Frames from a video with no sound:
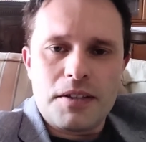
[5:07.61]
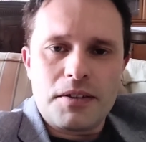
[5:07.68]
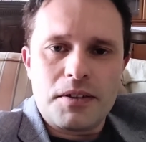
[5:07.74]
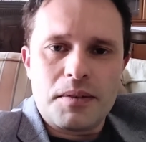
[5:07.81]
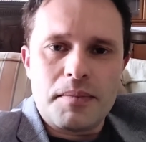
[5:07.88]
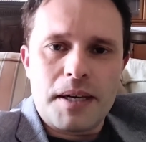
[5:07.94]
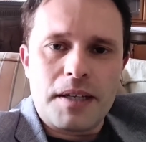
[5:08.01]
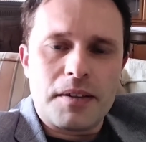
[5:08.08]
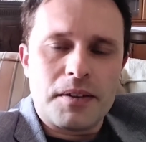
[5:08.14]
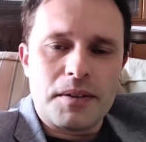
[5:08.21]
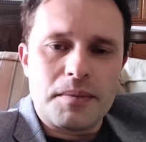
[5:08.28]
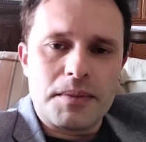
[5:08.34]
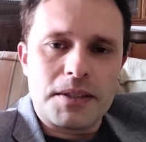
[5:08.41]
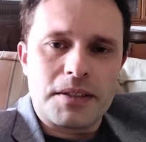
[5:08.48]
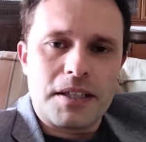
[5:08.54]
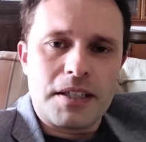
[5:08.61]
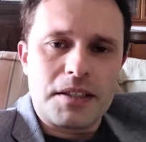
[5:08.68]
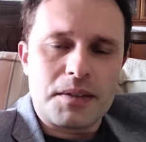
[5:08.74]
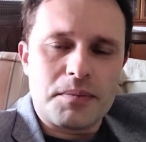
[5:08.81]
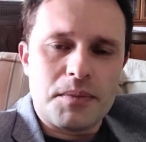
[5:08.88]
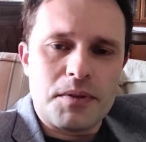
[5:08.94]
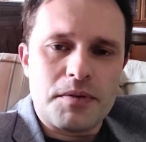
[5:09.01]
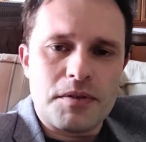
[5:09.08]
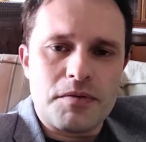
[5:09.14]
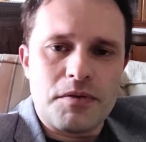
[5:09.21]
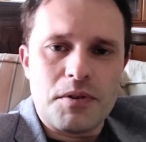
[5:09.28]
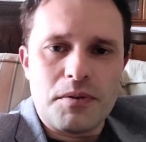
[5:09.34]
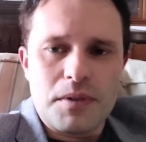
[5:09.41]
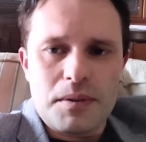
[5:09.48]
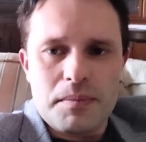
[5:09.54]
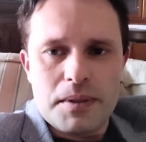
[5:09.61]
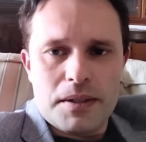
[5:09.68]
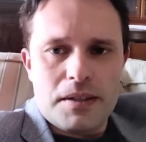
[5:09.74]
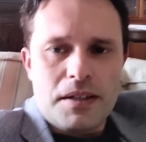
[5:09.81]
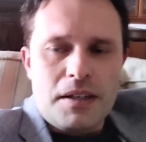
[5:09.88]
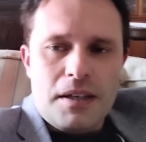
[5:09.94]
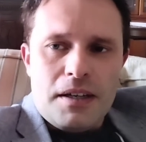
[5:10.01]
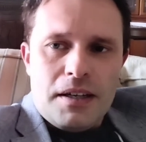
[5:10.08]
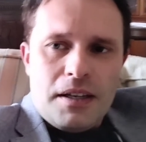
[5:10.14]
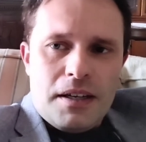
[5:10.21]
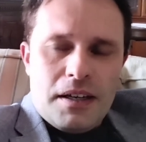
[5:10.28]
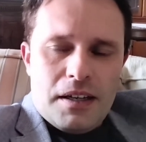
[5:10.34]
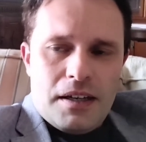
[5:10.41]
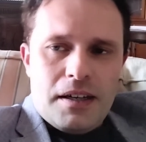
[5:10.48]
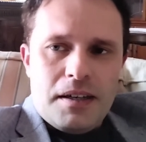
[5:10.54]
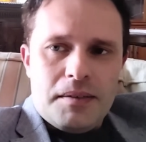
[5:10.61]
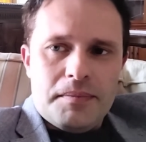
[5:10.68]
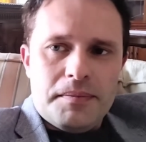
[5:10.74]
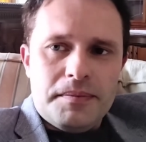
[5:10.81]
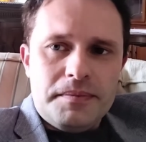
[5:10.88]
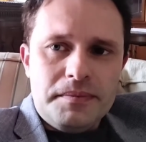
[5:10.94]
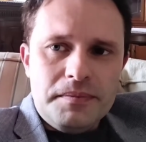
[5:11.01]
You got to make a lot of mistakes moving forward. But to